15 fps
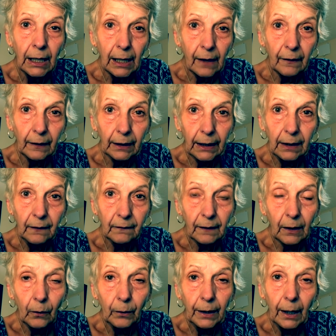And the lady
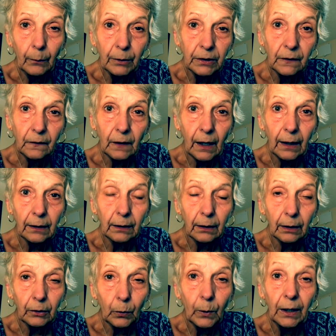said, oh yeah, we just got a
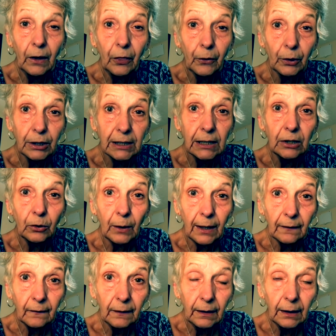2013
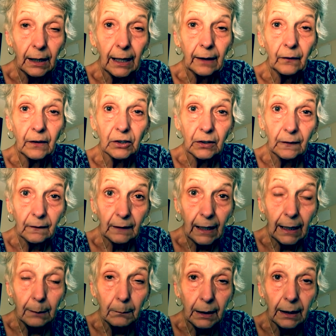Transit Connect that just
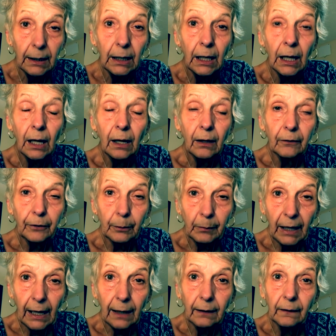came in from
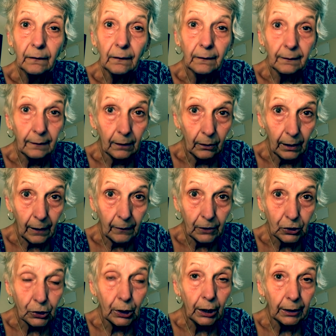Dallas. It's still on the
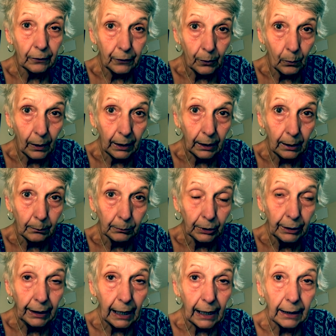truck if you want to come
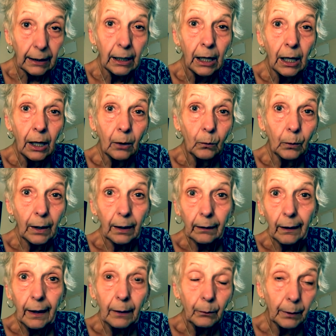look at it. Well,
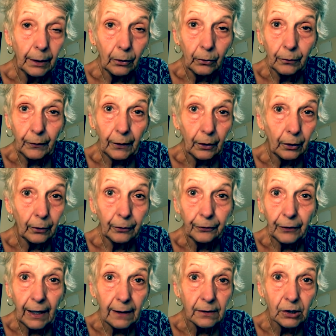I went over there
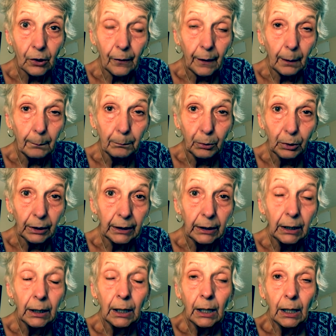faster than a
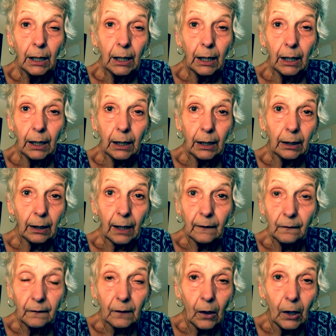bullet, and I
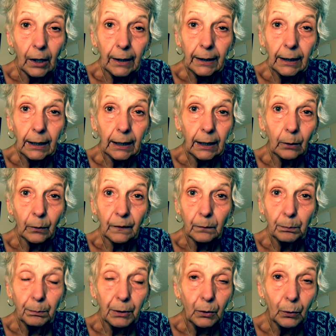saw it, and it was
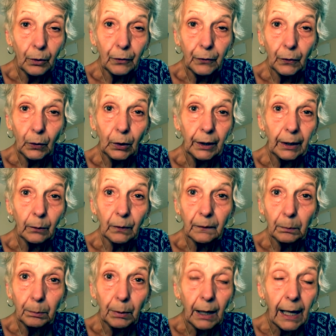beautiful, and it
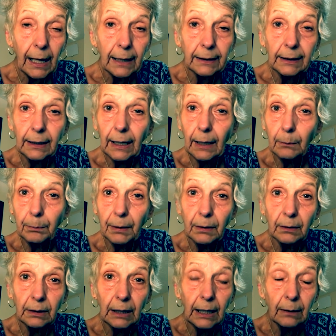was black, and it had
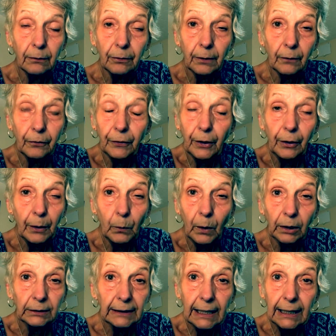been very
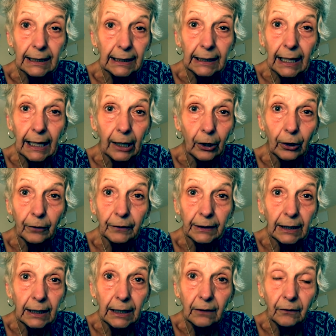well taken care of. It
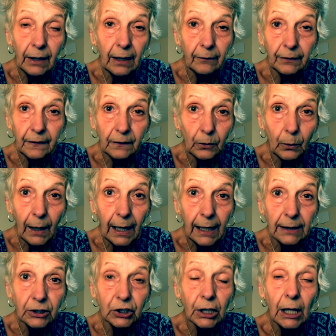didn't even have a
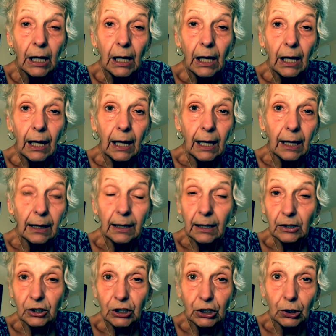scratch. And
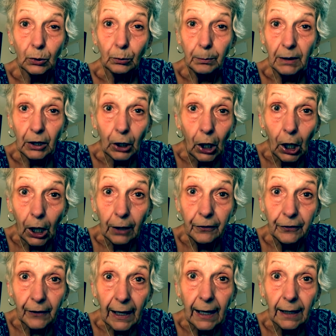then she showed me the
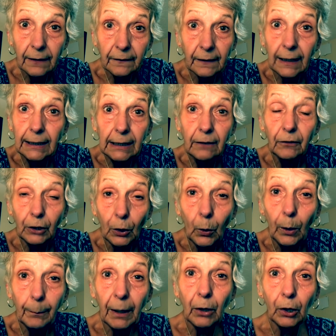Carfax. I didn't even know
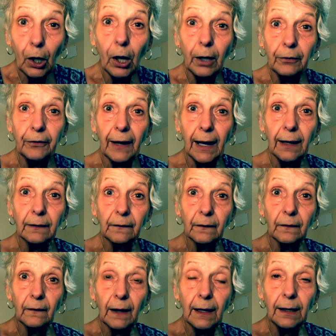about Carfax
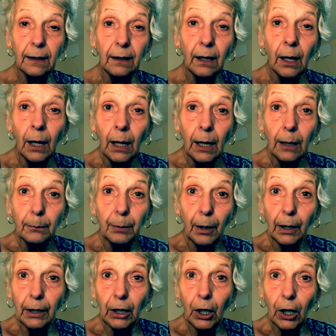because I hadn't
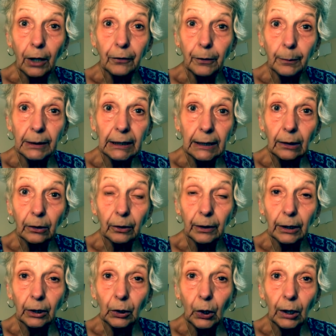bought a car from a dealer
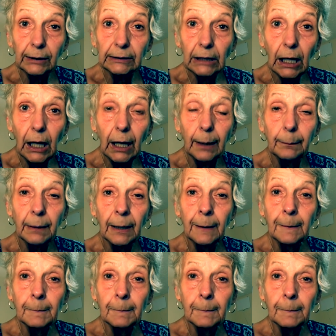in a long time.